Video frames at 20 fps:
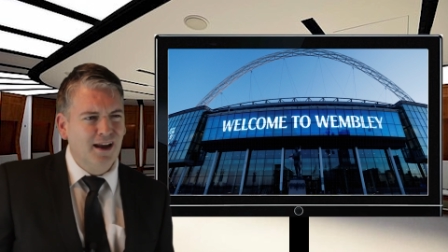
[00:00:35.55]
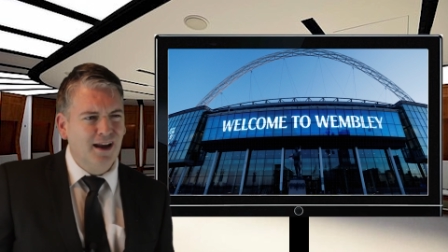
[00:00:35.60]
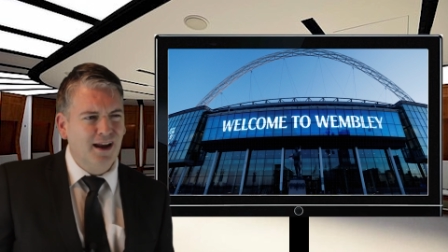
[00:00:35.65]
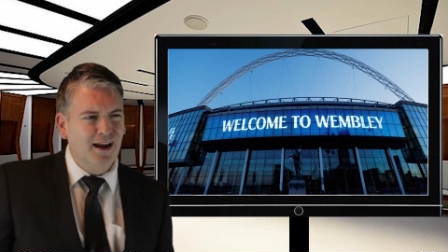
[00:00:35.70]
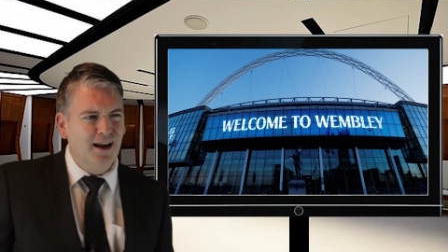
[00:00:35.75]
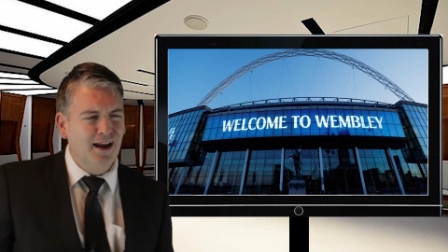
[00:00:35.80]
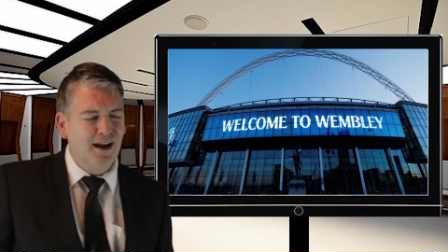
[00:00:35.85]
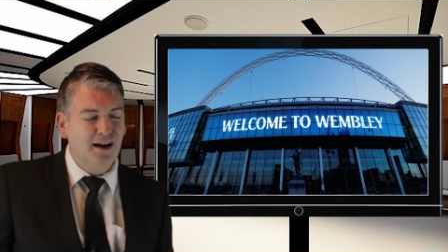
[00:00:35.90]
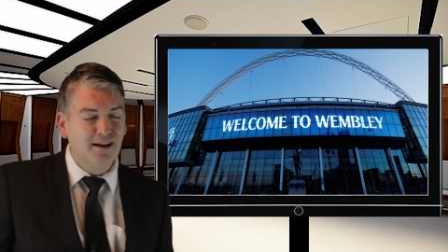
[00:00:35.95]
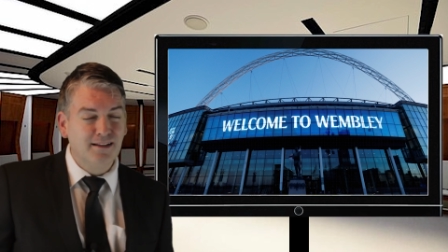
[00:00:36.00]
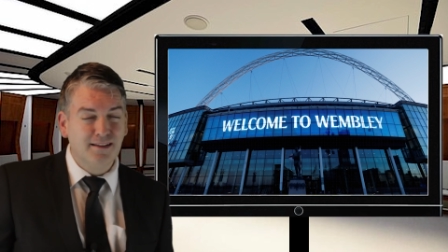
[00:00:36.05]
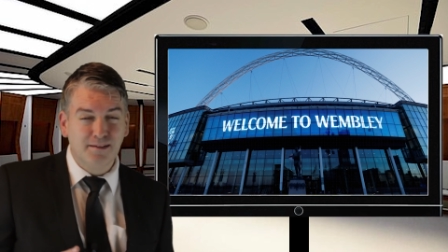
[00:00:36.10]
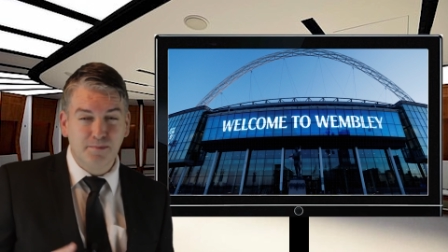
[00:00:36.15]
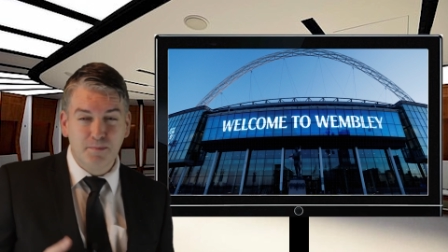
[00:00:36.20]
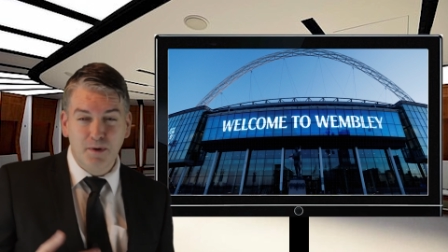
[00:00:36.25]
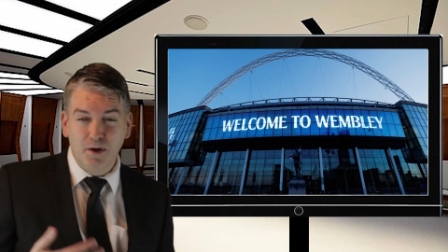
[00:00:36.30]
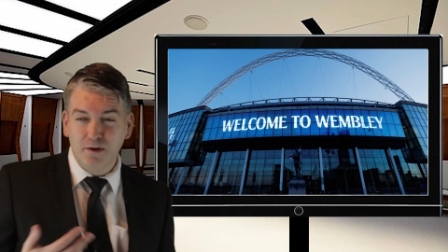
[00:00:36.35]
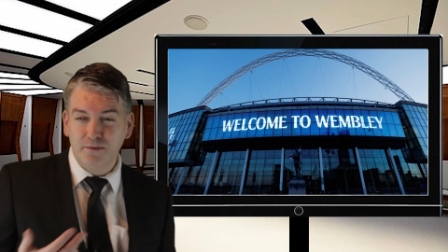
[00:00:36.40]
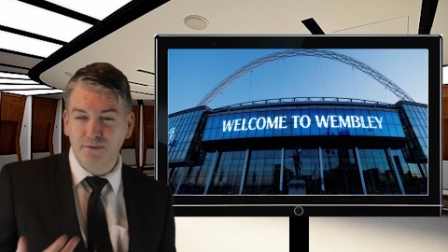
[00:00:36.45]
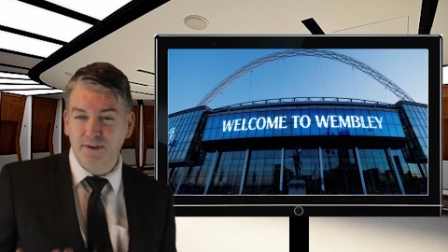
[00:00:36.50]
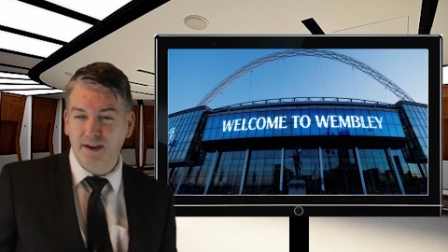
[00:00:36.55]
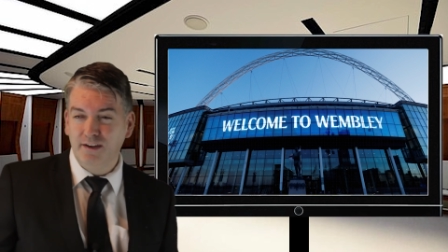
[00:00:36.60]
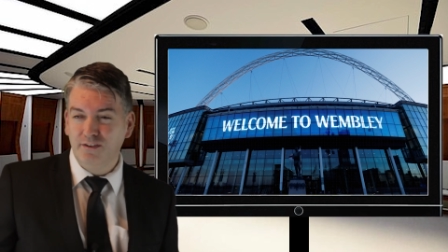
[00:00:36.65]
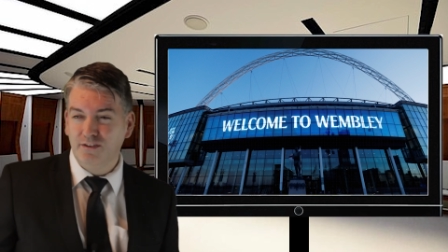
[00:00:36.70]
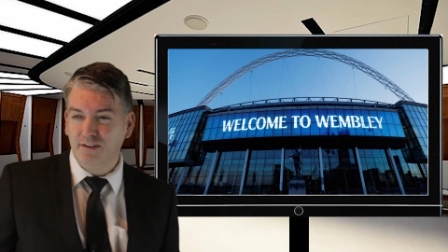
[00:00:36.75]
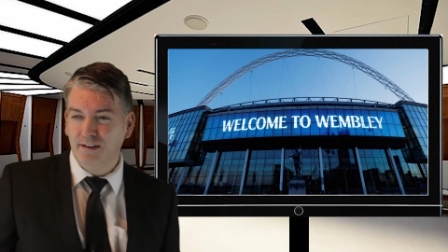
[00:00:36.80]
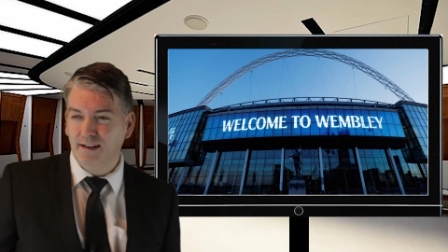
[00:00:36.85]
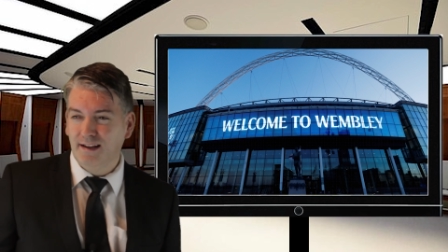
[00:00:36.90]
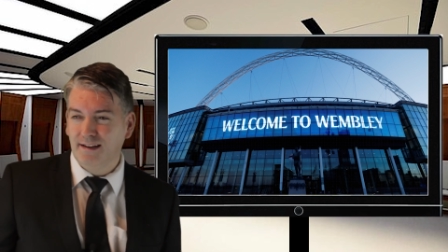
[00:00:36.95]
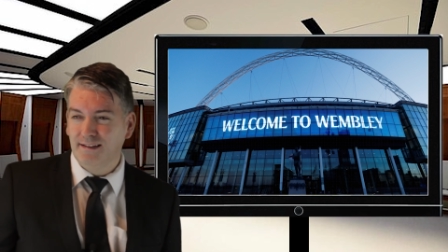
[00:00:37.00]
aren't as
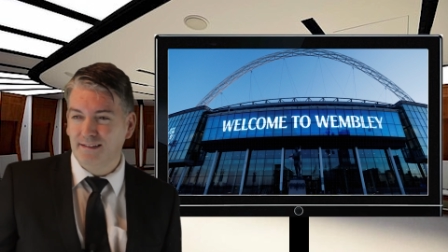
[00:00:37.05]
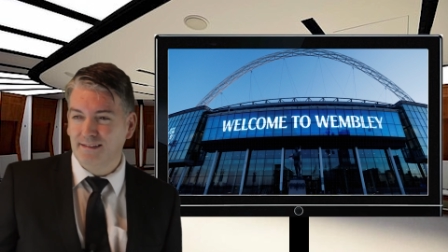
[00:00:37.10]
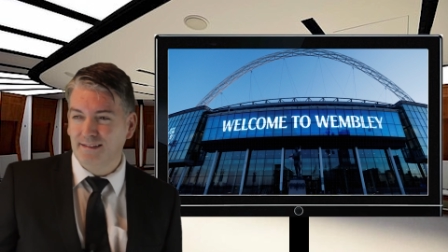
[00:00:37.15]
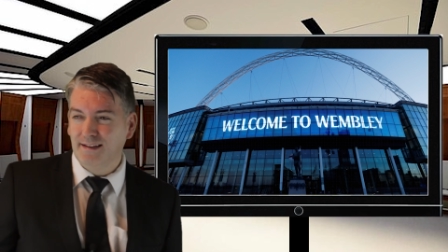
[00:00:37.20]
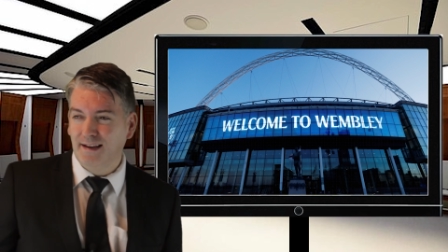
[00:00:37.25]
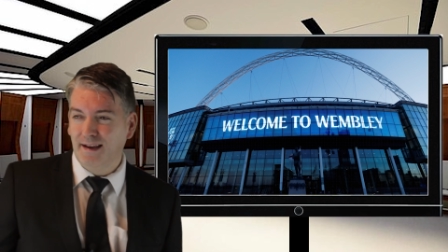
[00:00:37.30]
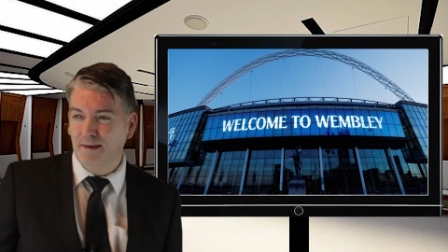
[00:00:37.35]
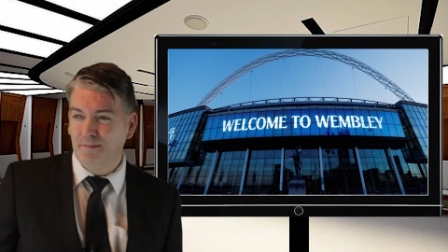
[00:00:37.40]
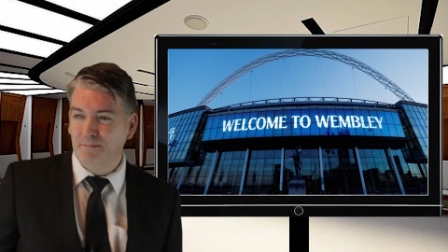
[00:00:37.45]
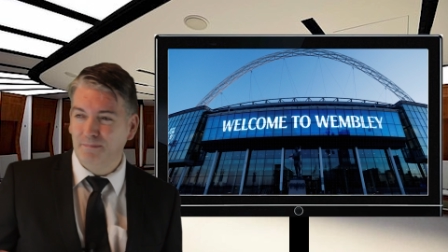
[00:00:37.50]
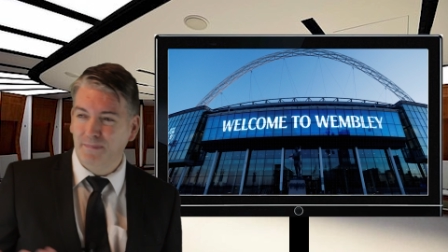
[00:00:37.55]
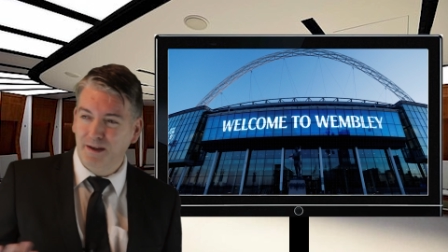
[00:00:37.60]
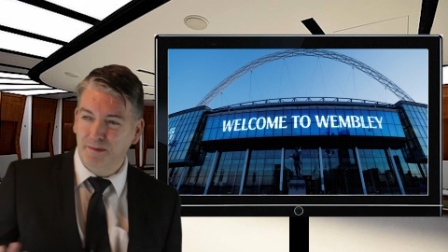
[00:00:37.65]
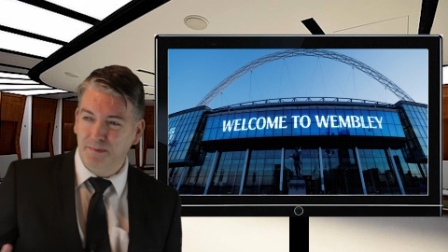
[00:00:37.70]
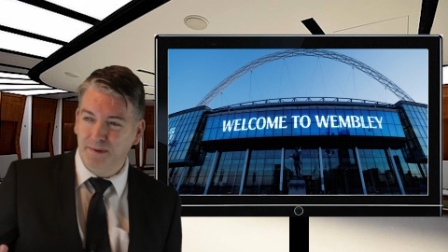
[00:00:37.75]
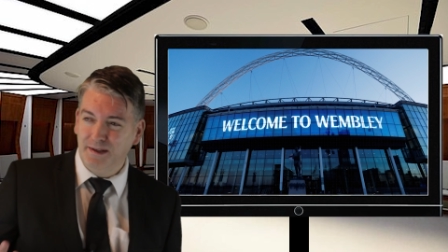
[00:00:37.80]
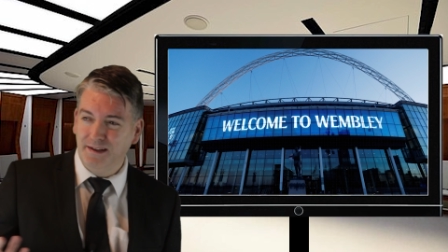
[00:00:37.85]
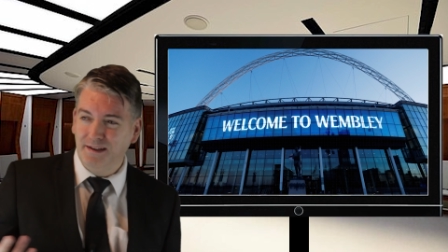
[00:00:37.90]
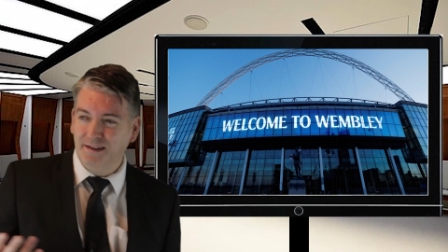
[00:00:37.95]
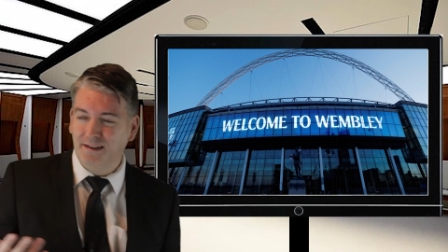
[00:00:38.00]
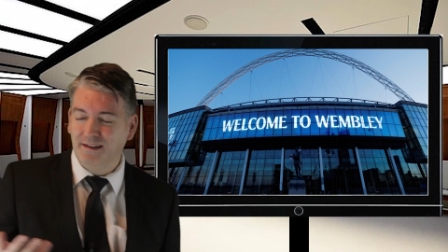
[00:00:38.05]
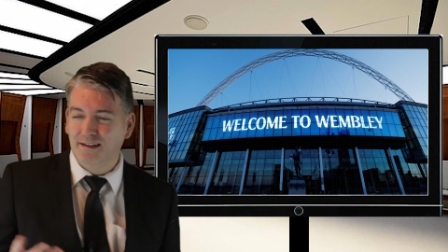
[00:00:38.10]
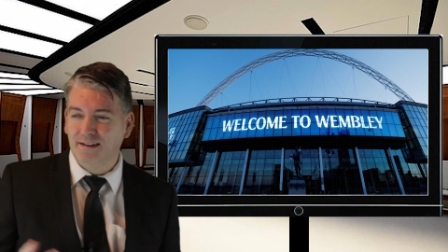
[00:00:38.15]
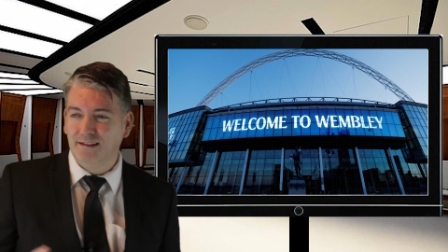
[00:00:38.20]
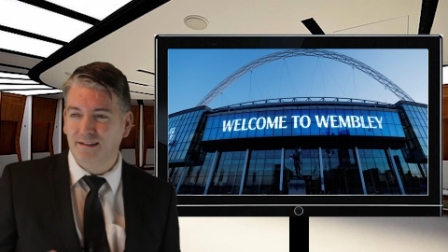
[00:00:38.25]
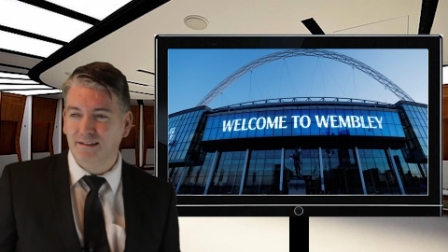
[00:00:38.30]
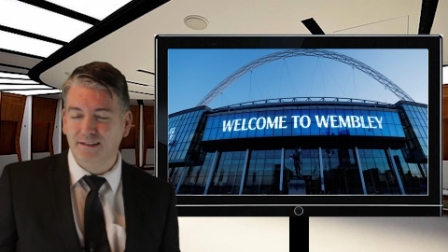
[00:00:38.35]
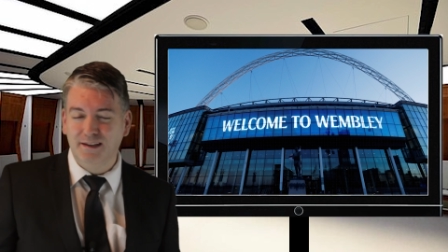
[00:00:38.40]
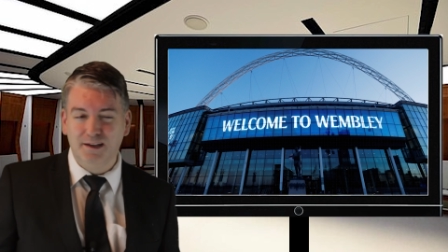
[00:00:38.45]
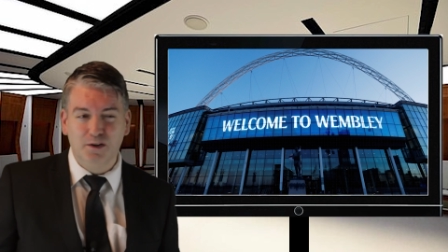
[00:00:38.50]
motivational as um, maybe
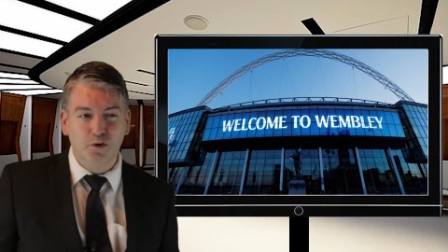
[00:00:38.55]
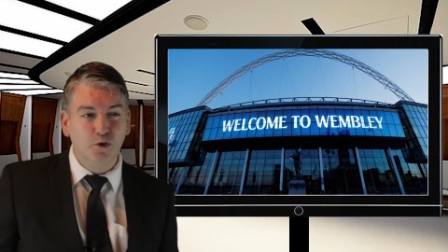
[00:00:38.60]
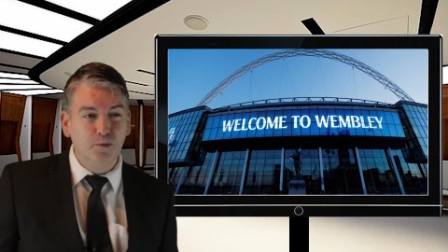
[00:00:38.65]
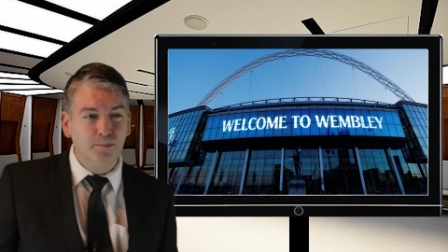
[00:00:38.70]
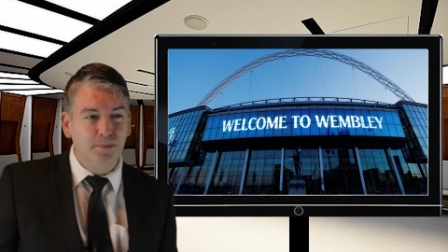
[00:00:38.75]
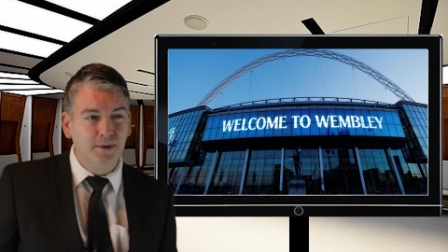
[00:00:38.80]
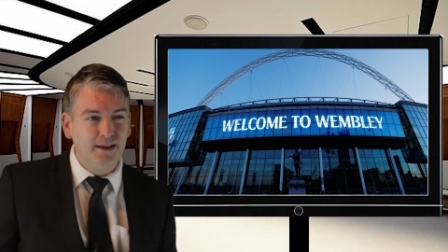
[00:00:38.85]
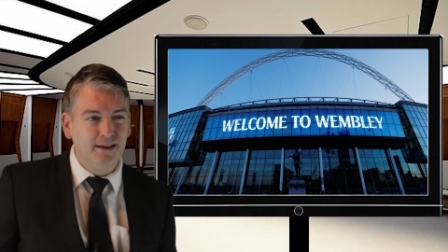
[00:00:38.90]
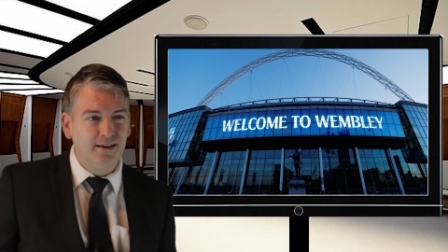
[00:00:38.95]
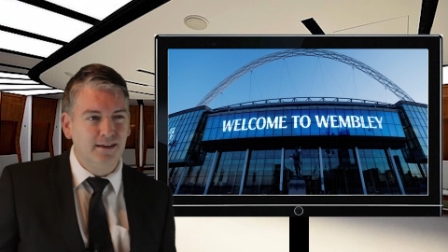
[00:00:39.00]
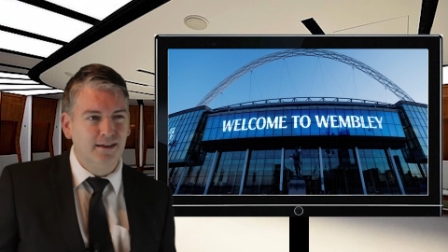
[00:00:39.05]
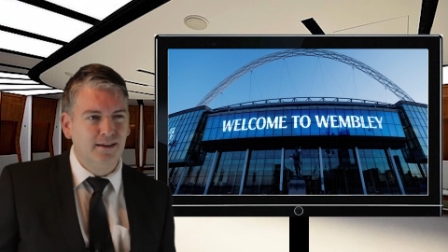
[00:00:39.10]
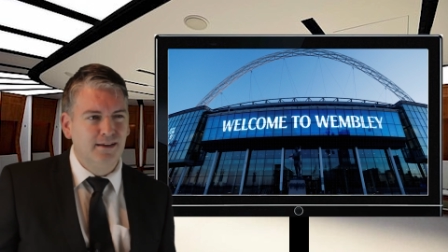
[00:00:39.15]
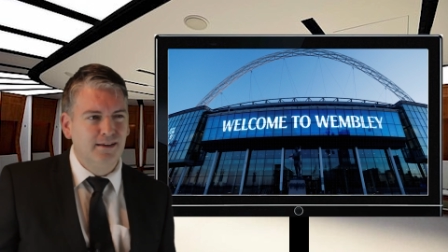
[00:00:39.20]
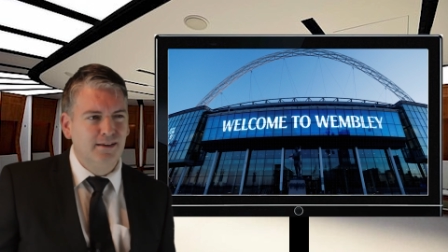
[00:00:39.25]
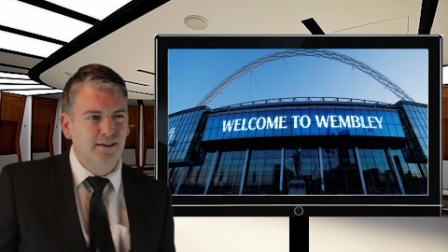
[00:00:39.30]
they could be.